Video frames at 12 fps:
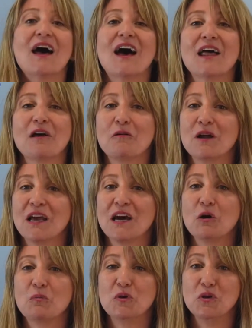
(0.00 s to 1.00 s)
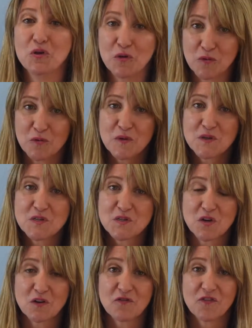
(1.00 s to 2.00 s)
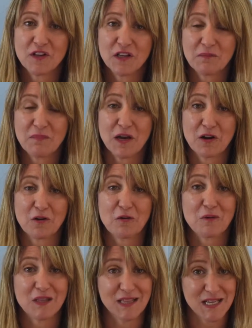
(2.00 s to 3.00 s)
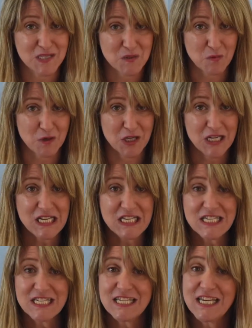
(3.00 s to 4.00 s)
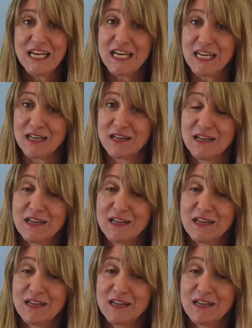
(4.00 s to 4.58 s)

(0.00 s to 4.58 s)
And I want to help you start feeling better with less work today.